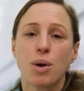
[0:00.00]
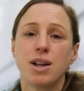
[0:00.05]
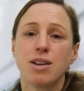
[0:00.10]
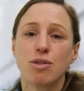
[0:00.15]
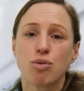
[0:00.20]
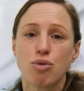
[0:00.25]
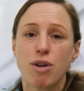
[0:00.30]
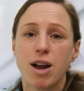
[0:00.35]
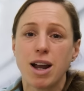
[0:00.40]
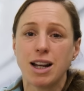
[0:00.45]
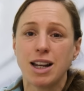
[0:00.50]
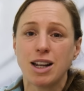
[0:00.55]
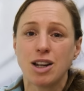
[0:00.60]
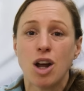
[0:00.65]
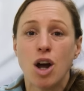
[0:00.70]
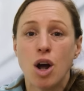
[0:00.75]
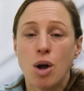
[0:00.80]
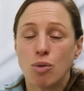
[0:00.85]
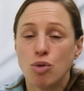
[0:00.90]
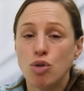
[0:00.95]
and it's
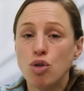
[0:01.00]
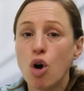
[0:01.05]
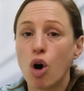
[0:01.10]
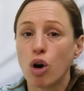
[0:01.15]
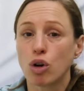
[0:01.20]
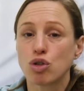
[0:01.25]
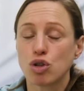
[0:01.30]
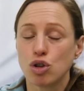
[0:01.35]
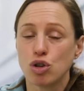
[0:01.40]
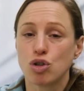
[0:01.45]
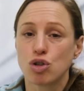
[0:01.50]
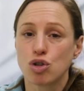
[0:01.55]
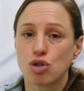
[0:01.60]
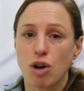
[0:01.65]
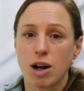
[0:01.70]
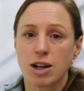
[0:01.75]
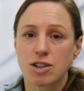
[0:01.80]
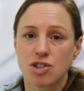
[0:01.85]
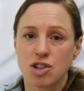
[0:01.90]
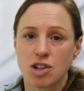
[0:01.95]
really not too
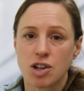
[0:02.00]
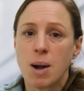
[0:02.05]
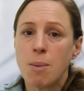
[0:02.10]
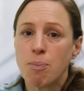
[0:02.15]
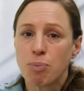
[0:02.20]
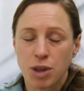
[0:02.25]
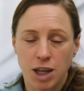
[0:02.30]
structured.